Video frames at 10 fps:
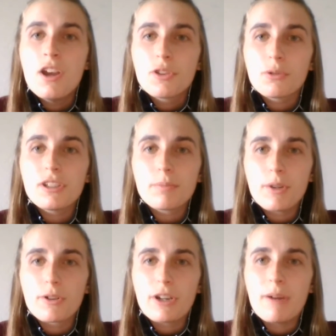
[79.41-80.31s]
Through this
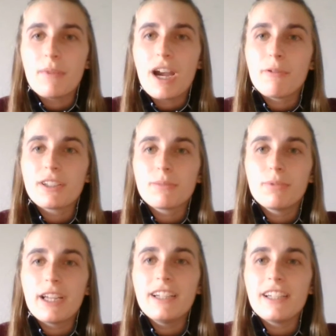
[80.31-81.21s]
program, I want to
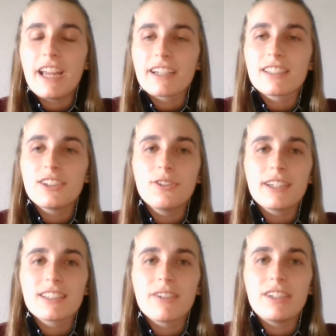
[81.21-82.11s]
plan and execute
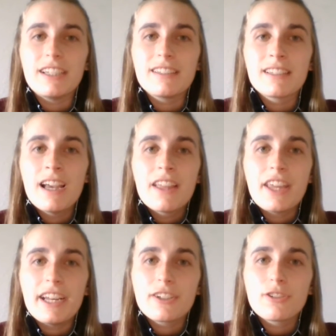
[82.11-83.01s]
activities
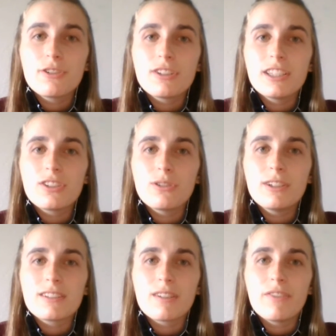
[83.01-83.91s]
that introduce these
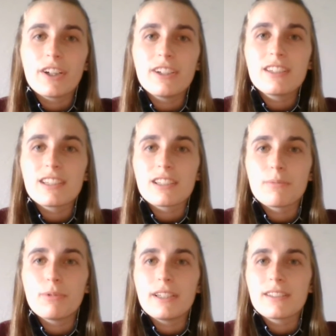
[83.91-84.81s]
students to various
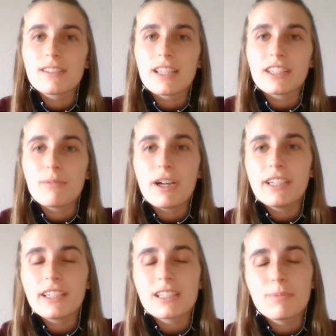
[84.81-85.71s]
disciplines that they might
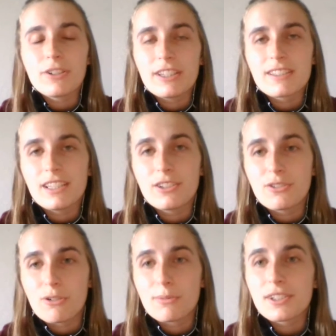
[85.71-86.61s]
not experience in their
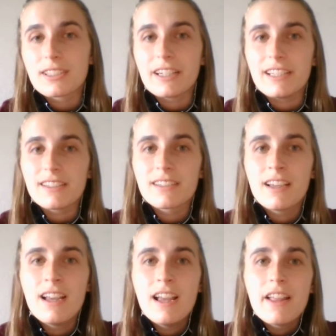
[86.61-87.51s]
normal studies.
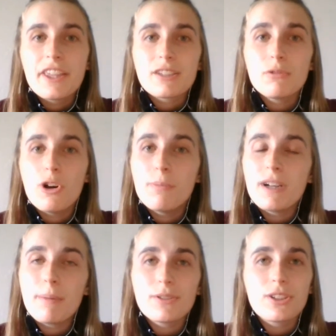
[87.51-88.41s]
This will open
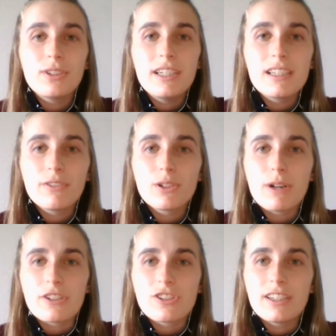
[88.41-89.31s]
opportunities for
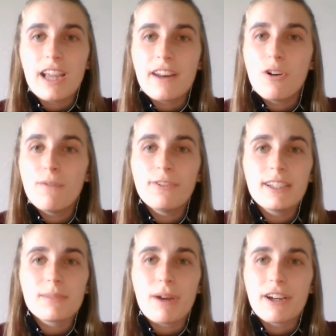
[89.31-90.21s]
question and hopefully
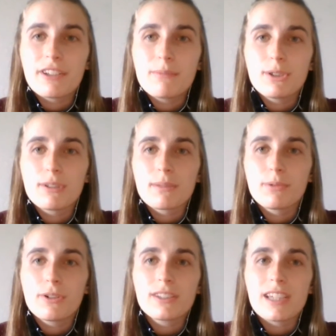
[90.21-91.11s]
inspire them to
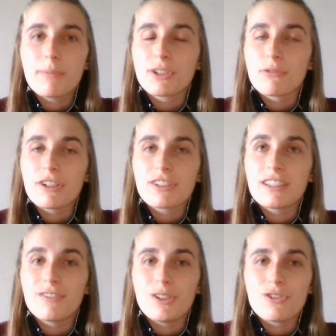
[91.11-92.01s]
explore STEM careers
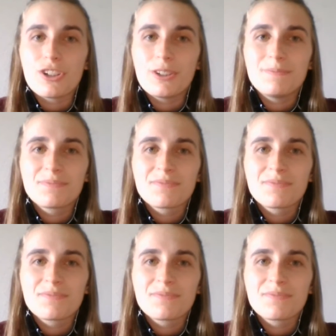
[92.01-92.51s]
in the future.